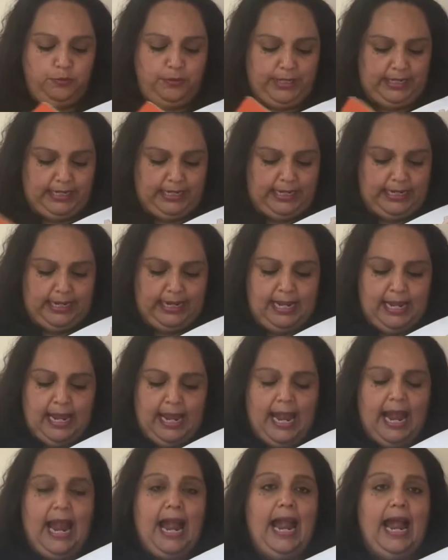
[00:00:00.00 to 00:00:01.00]
reading
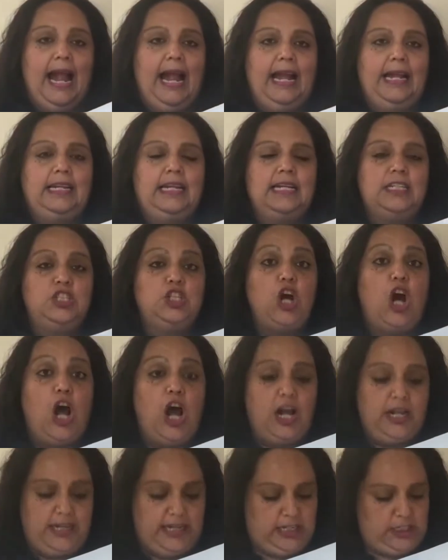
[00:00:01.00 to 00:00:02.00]
and
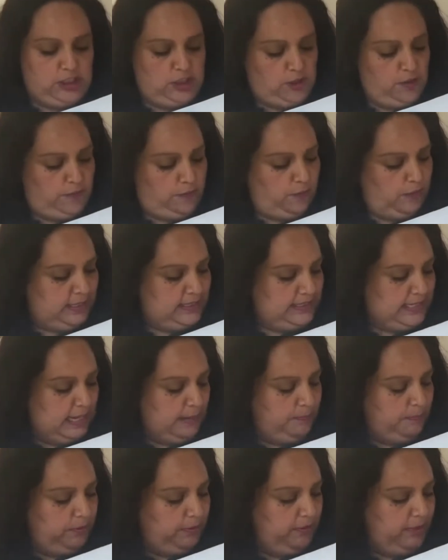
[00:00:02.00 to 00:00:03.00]
talking. So for
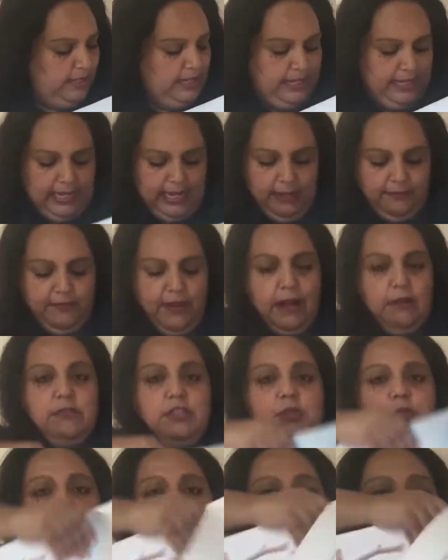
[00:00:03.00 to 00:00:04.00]
example, if I
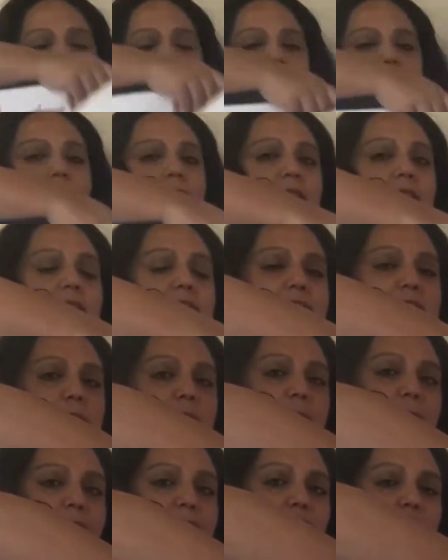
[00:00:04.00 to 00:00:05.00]
was reading this
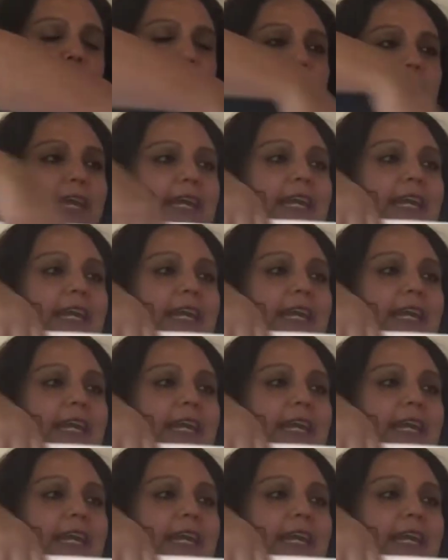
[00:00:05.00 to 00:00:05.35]
page right